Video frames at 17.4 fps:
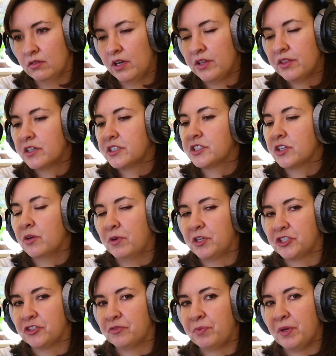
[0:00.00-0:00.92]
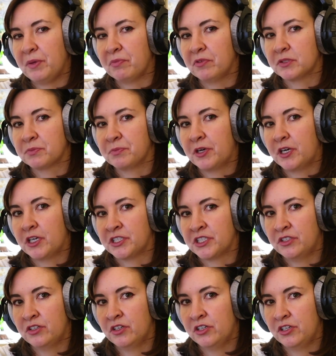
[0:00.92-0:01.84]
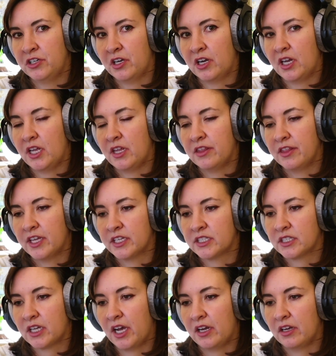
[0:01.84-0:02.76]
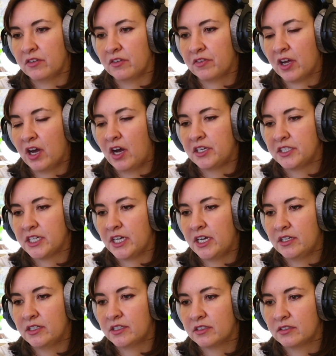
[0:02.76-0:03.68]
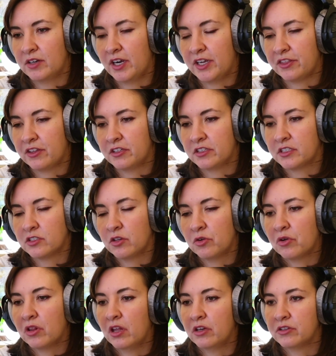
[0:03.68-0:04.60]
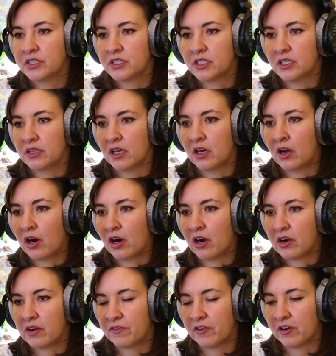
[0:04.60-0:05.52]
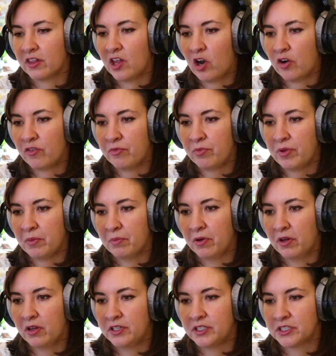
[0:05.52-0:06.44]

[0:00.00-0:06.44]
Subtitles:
And there's so much of people's personhood in this kind of content, right? That's so close to the heart for a lot of people.